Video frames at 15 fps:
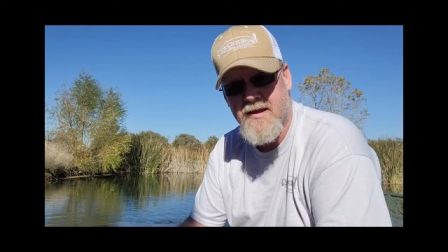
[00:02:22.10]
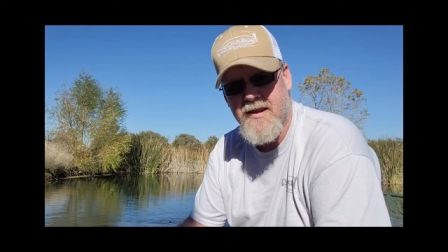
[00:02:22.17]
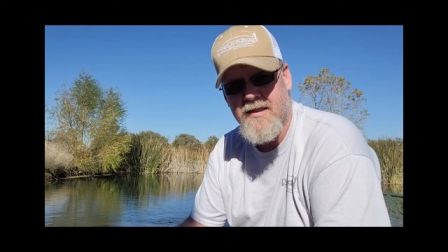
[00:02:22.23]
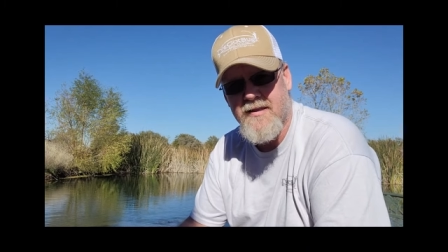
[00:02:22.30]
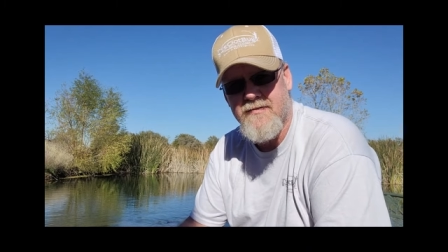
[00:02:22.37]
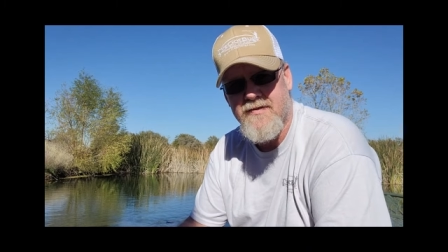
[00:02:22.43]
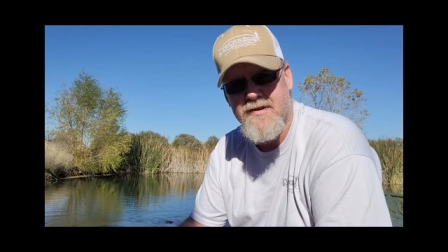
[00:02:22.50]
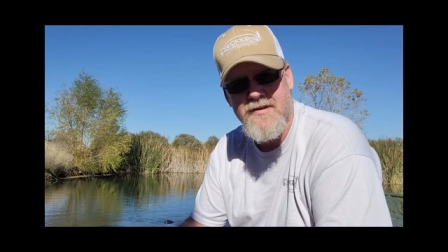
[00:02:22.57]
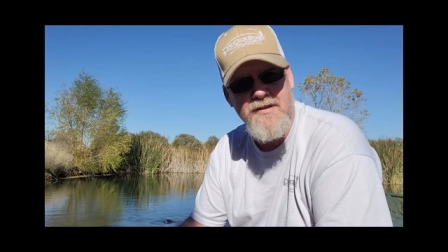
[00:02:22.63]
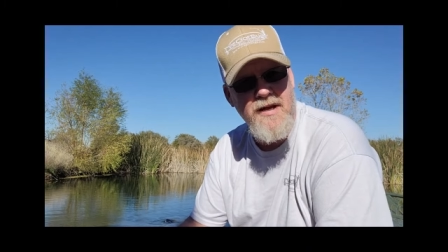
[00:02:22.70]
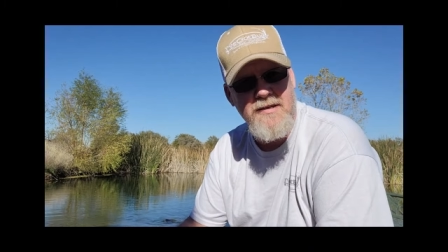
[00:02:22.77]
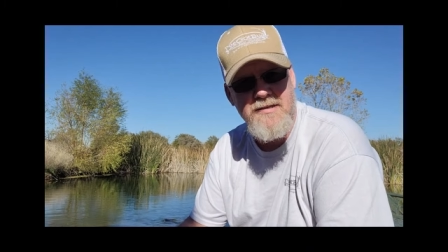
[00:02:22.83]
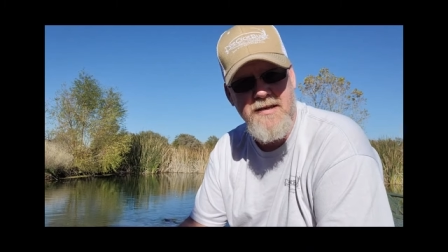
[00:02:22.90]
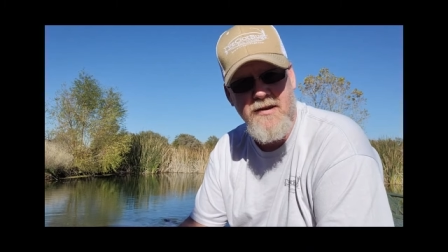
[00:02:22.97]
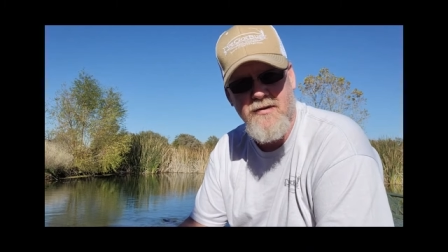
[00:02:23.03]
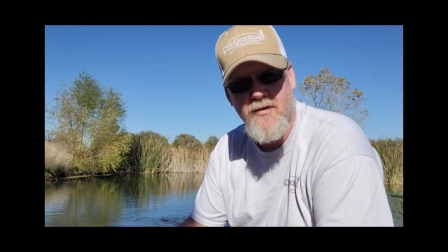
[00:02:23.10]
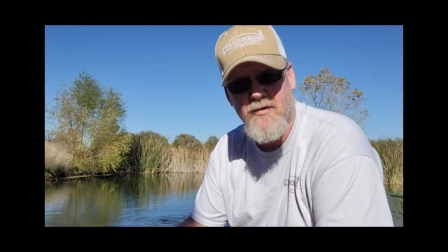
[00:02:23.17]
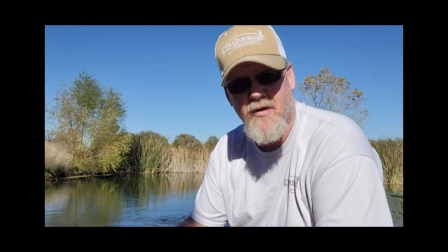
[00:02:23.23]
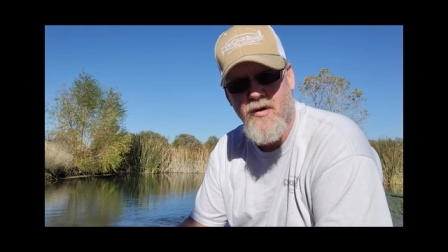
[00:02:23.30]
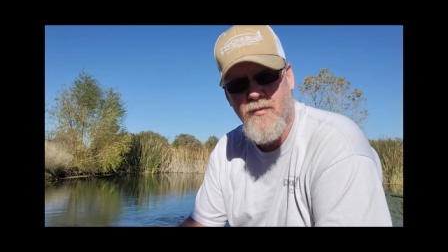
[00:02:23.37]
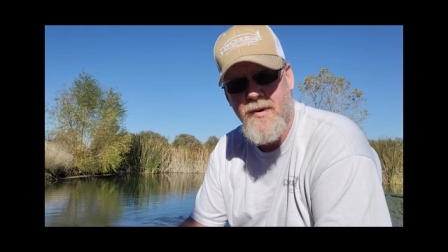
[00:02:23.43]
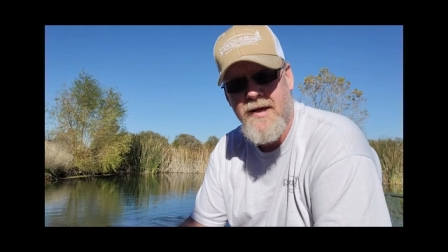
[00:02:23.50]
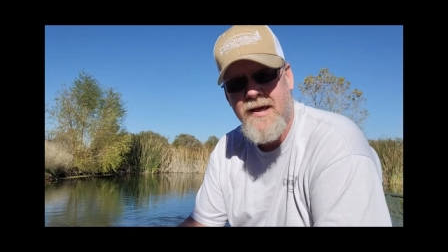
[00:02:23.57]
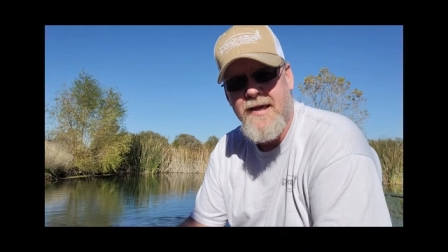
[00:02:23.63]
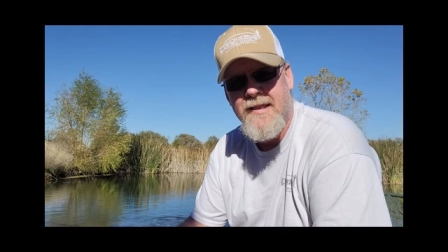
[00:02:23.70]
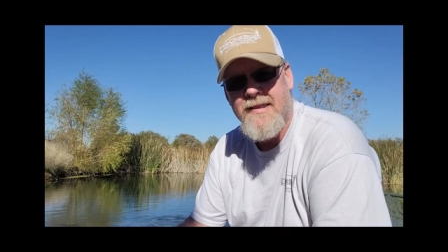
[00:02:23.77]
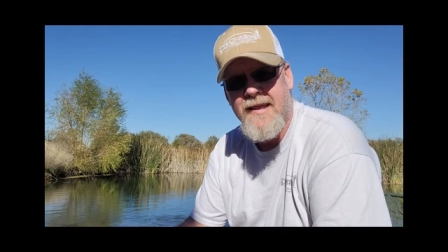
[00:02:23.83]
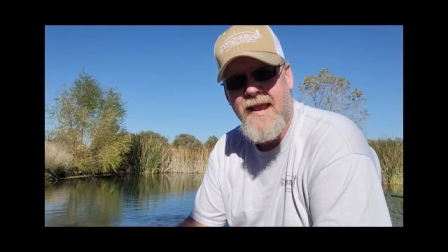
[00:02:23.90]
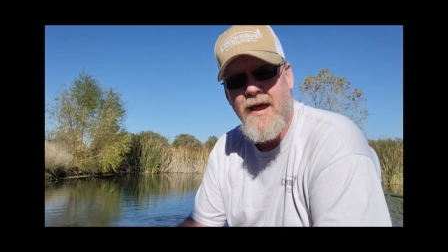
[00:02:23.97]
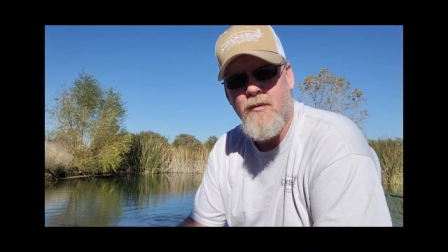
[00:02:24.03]
that I live in, in Jackson County, Oklahoma,
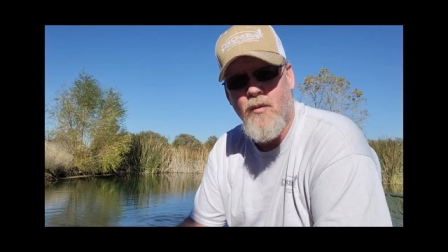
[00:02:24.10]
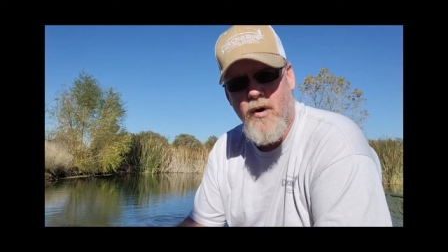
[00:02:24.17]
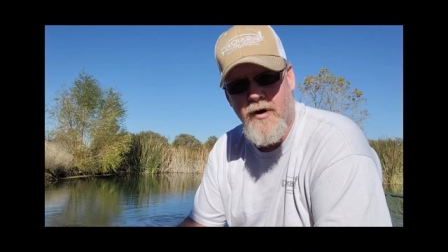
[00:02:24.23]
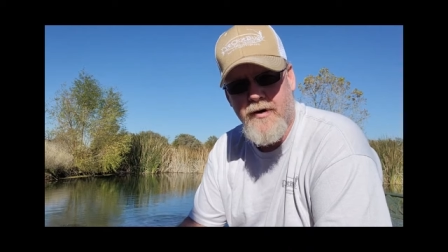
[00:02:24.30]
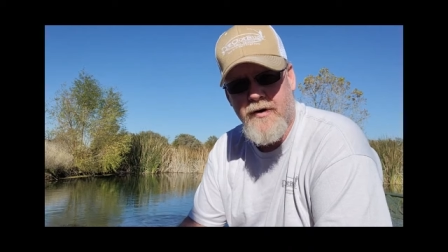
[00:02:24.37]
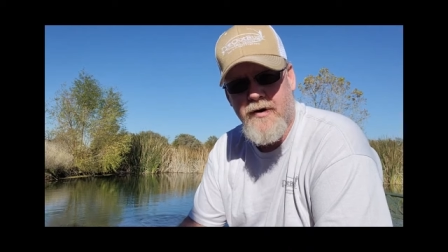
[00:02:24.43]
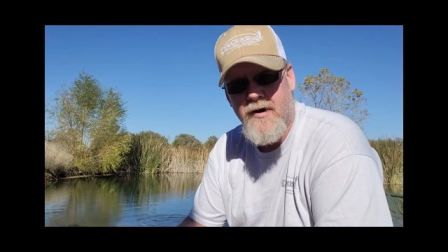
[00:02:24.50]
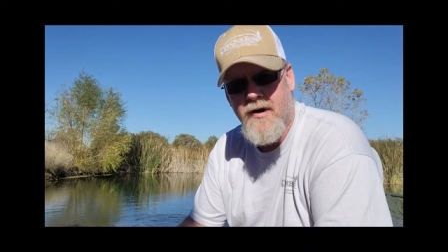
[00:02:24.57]
that had water.